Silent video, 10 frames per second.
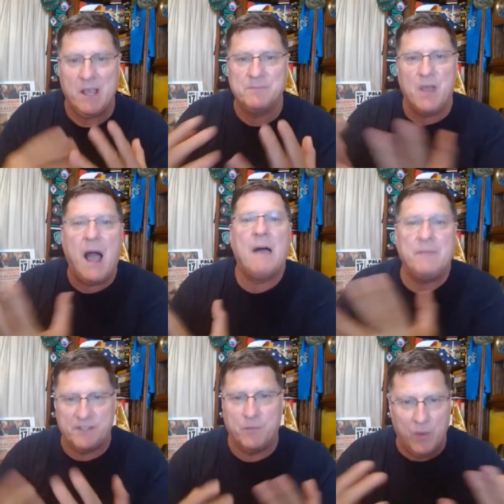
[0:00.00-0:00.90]
It becomes
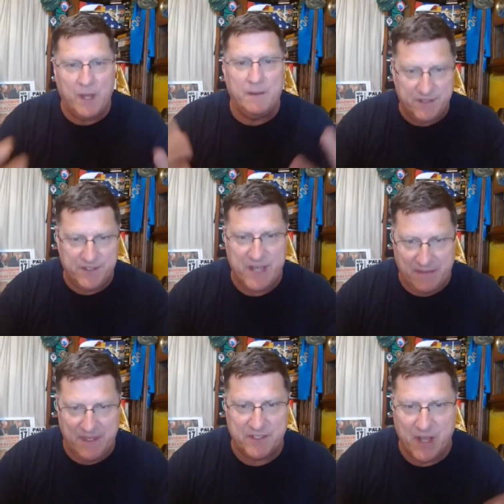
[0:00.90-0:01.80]
obvious what
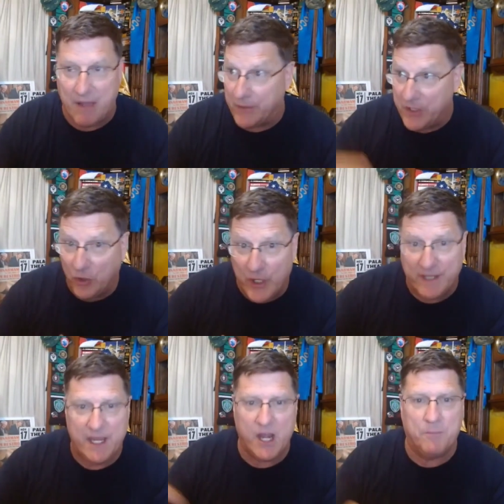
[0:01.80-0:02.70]
set this off. When
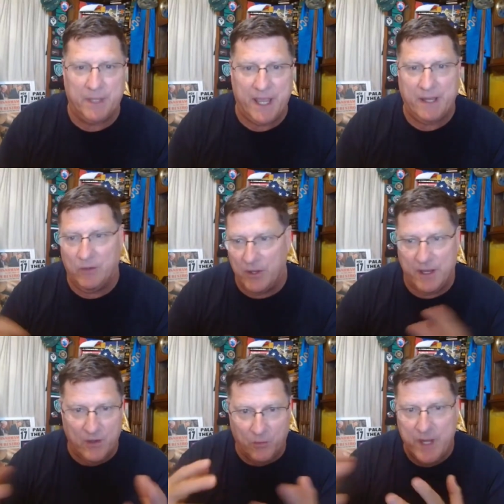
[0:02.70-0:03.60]
you look at the
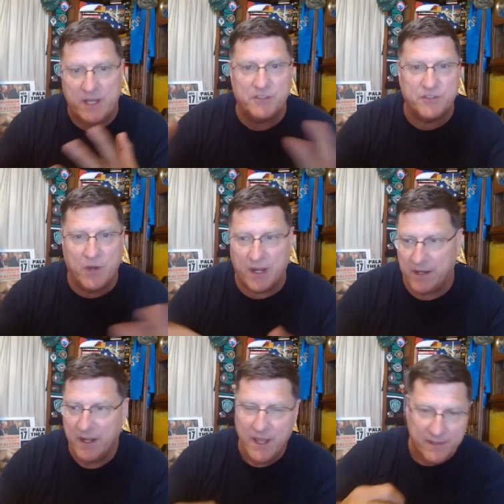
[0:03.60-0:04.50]
airplane, look, you know,
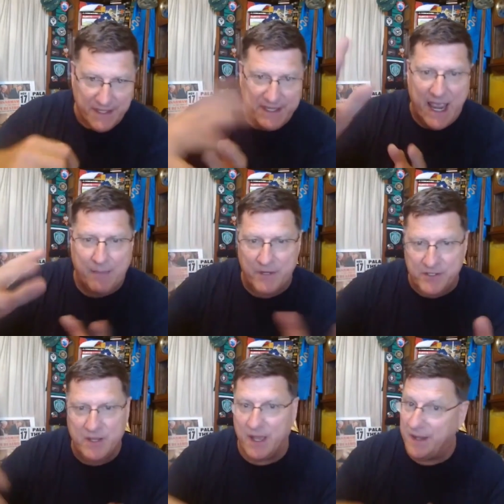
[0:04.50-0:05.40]
reconstruct the
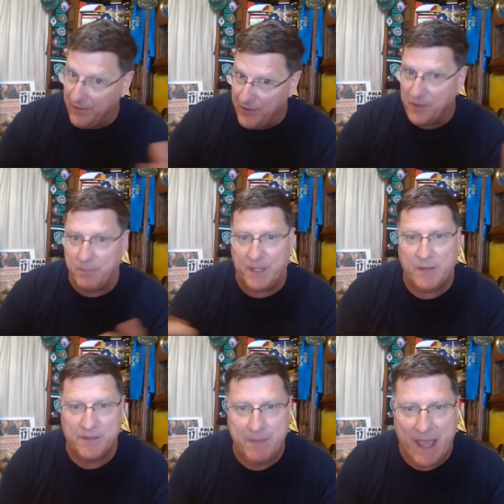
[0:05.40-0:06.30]
damage done. Although
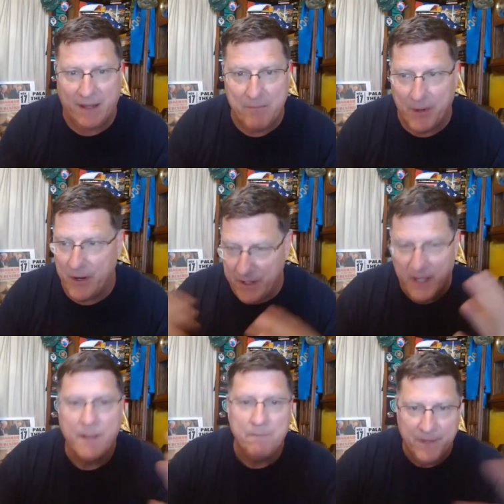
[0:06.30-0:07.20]
the plane was badly
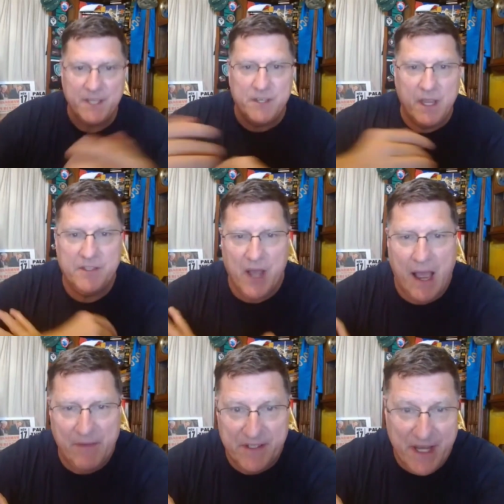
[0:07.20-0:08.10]
burned, it's it's